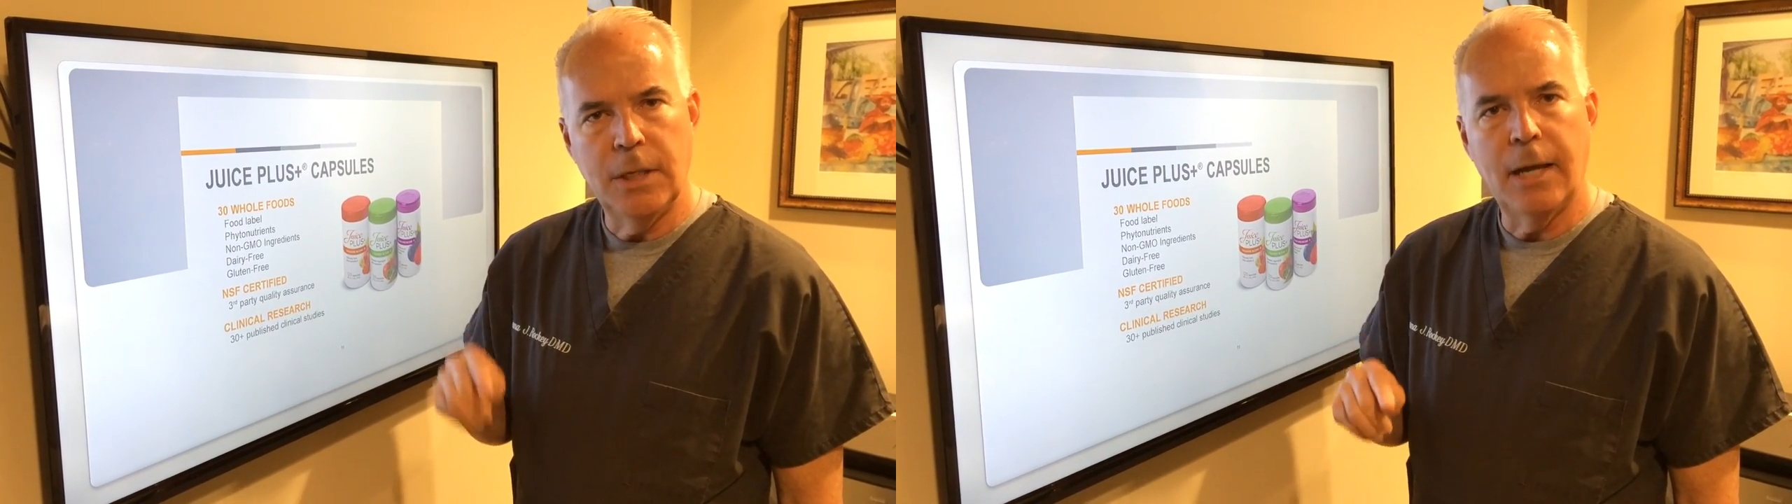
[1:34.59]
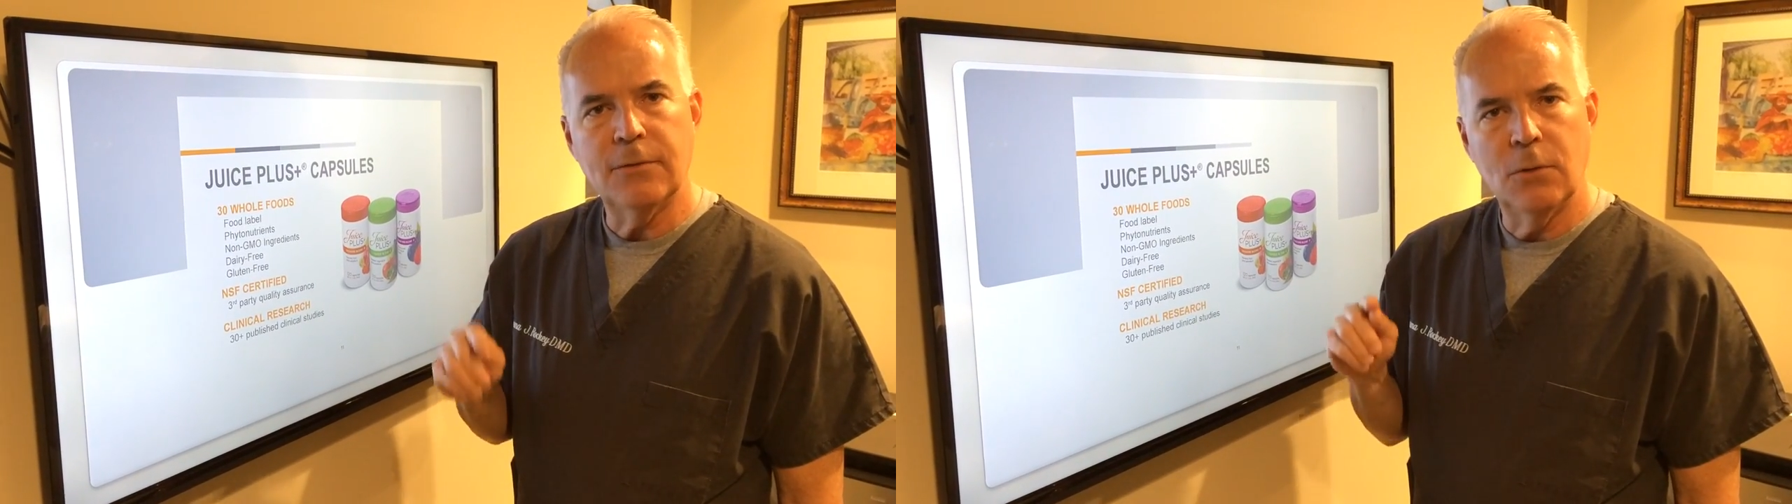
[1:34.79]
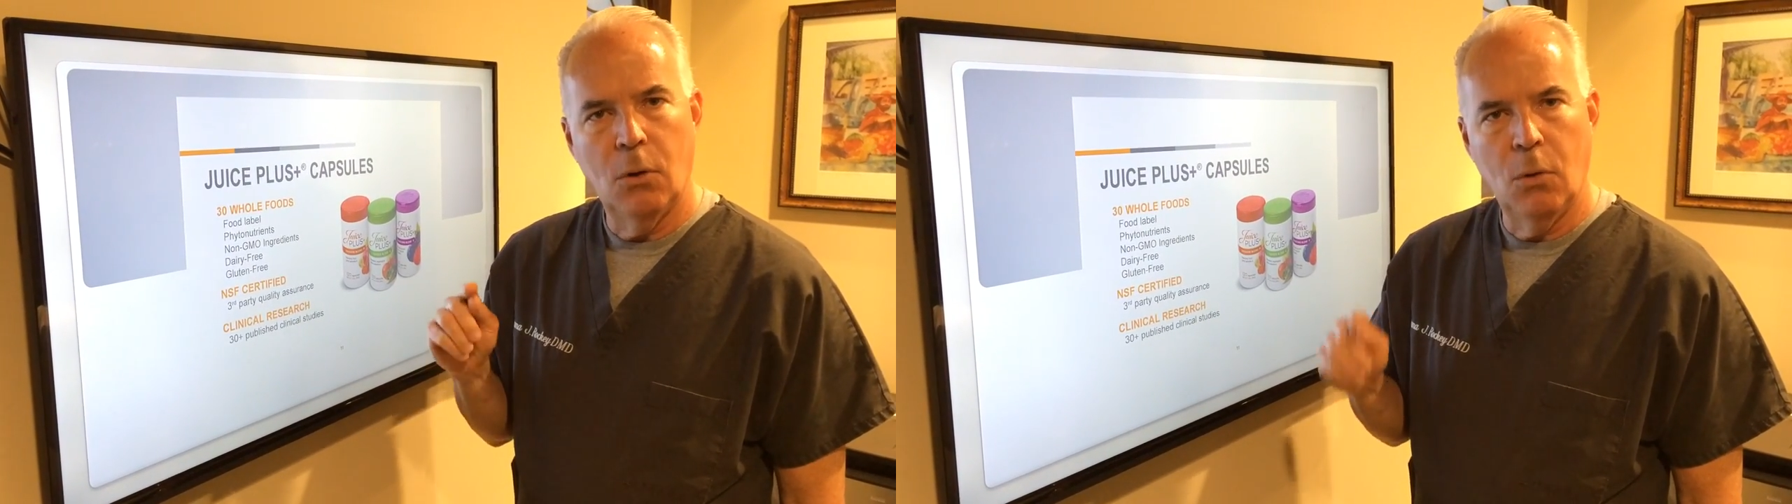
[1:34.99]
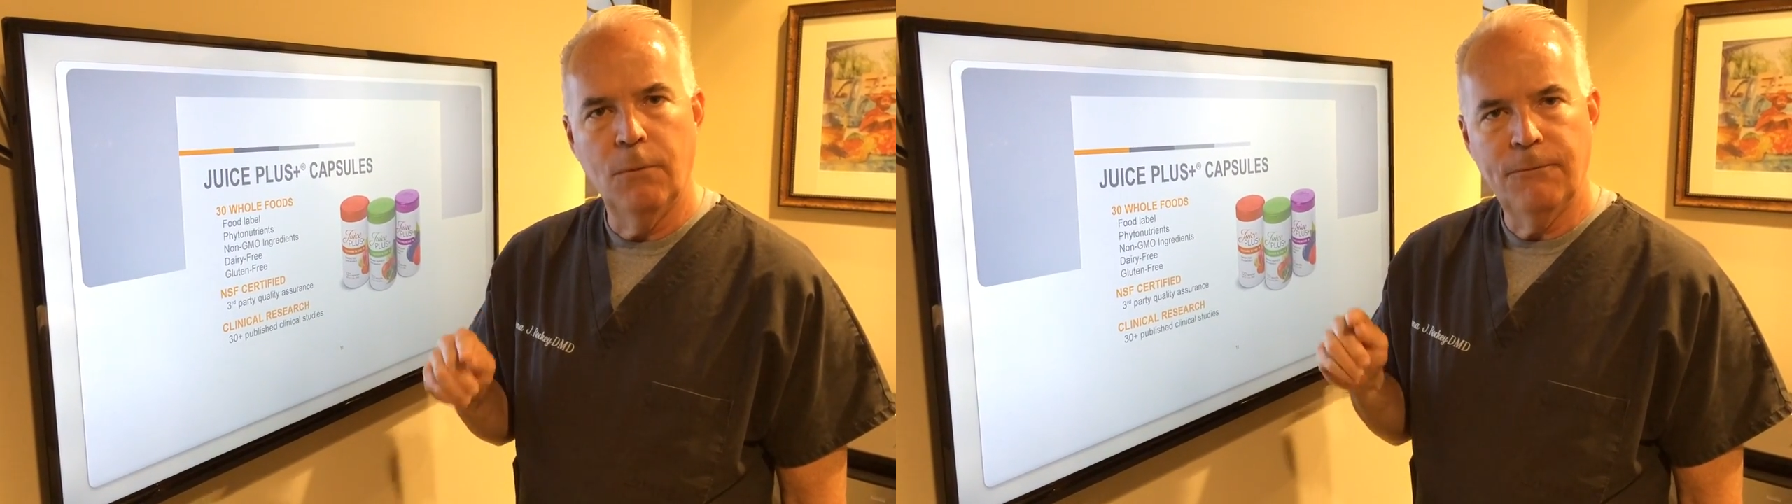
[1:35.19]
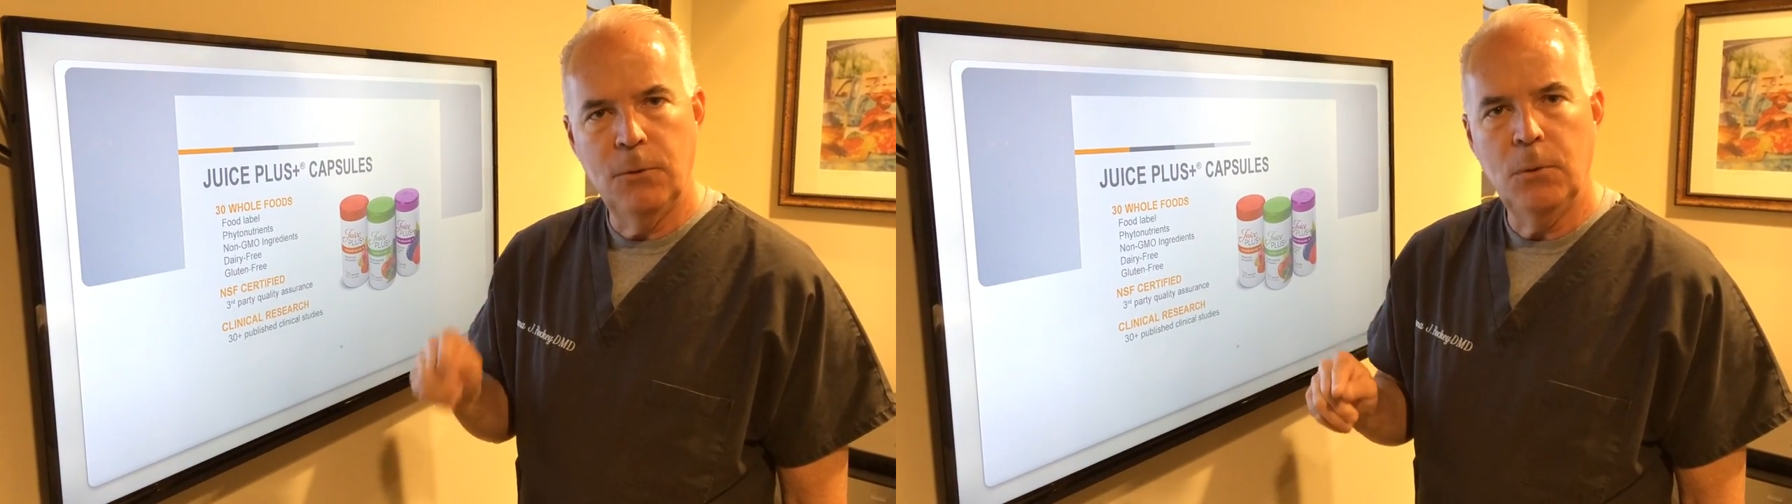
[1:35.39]
just
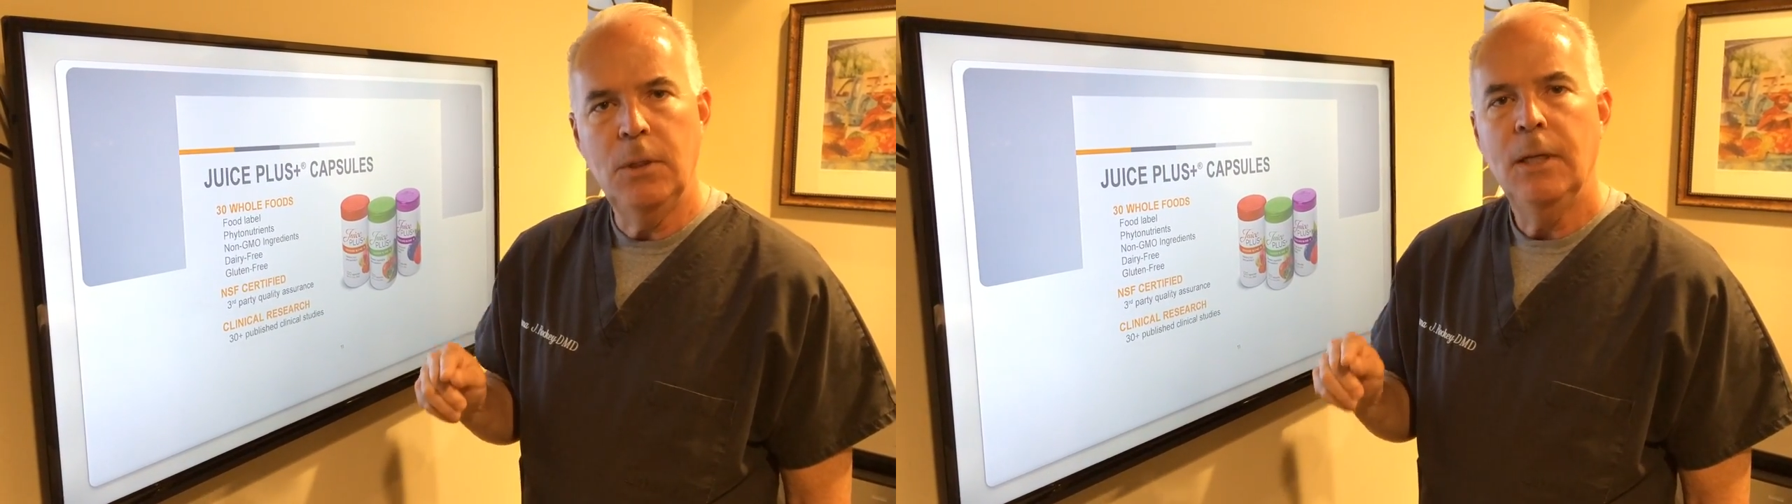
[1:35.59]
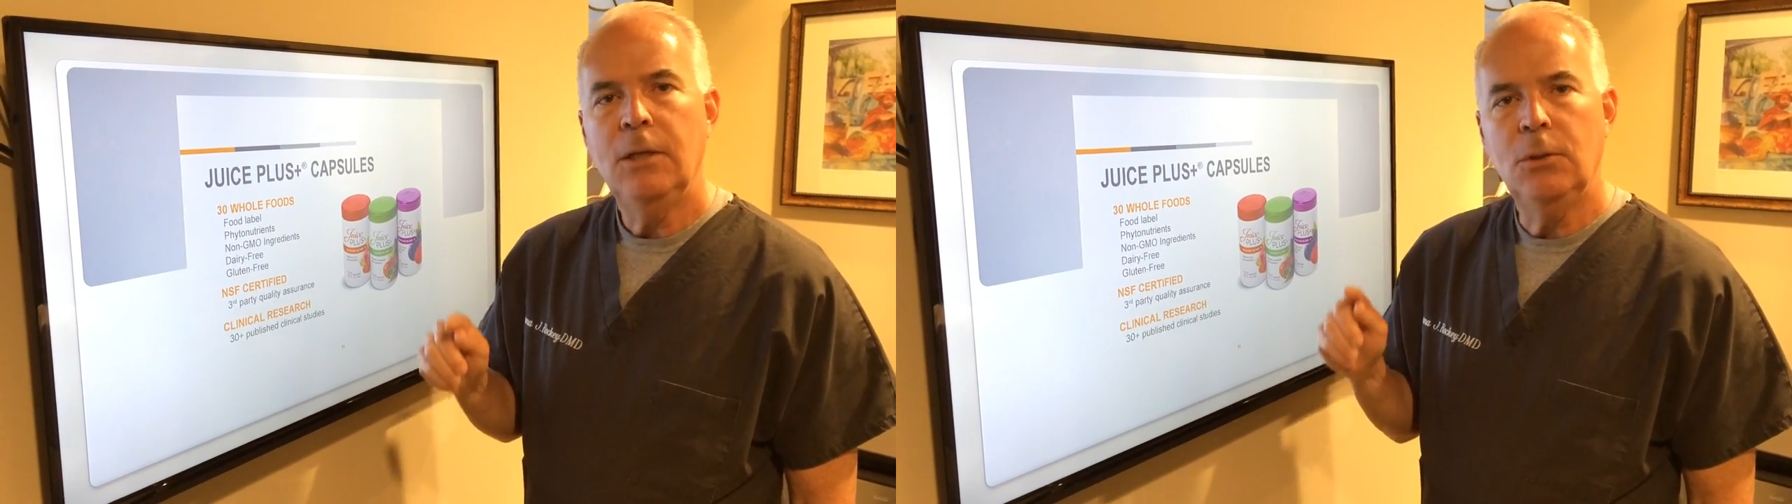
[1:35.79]
whole food,